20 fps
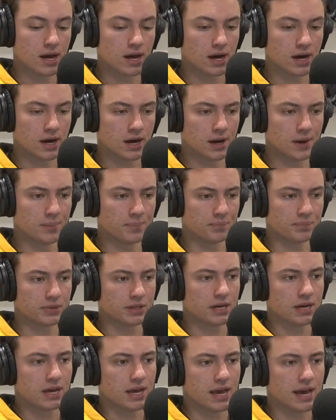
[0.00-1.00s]
Um,
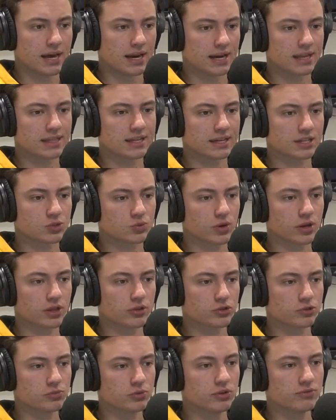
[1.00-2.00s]
and I think it's one of
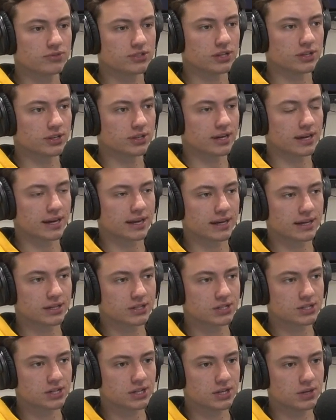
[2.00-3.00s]
those moves that you're kind of going
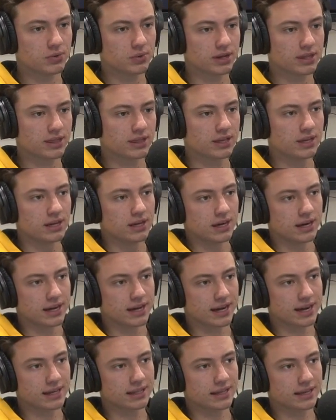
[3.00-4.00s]
to see with
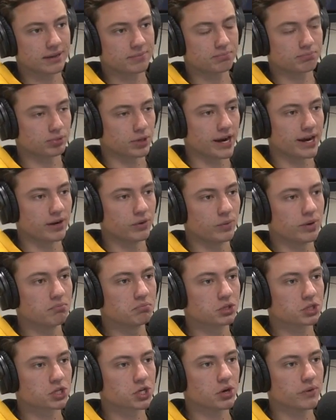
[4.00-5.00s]
a guy like Brandon
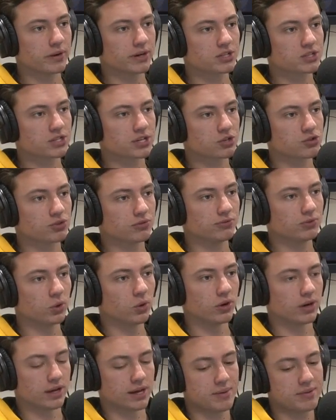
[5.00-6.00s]
Wimbush going to Central
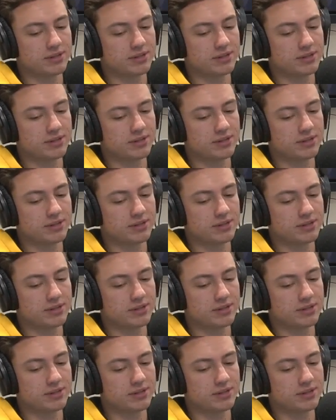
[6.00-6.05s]
Florida.